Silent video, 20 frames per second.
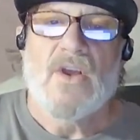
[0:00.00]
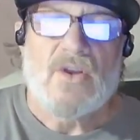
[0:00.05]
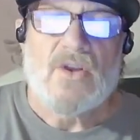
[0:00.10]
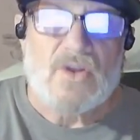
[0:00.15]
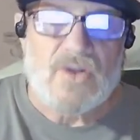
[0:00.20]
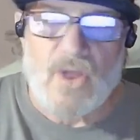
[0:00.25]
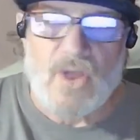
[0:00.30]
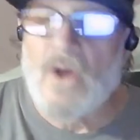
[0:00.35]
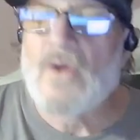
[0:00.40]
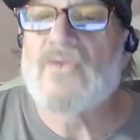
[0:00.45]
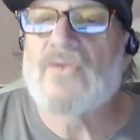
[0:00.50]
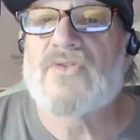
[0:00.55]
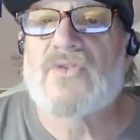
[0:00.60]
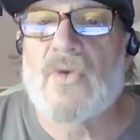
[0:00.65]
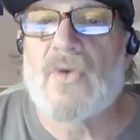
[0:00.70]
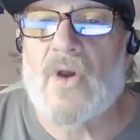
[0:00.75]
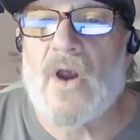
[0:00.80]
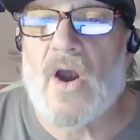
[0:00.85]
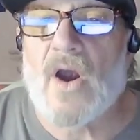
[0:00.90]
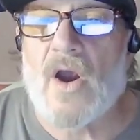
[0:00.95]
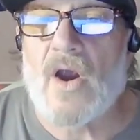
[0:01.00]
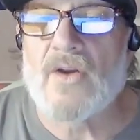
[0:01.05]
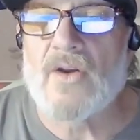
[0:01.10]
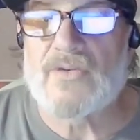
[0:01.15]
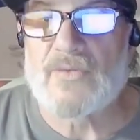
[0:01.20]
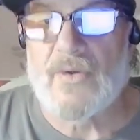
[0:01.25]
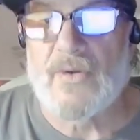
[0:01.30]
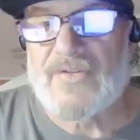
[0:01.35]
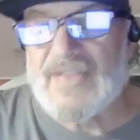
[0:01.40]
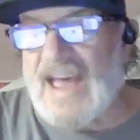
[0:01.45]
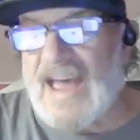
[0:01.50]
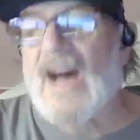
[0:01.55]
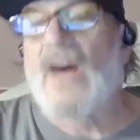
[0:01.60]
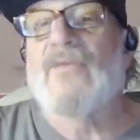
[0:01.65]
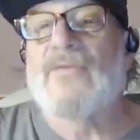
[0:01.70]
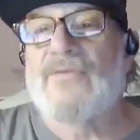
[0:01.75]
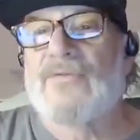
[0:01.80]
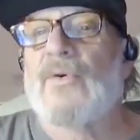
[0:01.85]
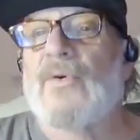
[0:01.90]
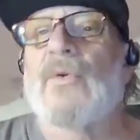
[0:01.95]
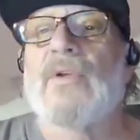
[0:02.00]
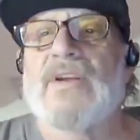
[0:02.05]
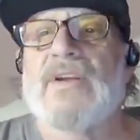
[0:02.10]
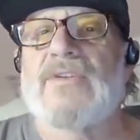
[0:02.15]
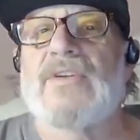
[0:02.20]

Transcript: close to our hearts without fully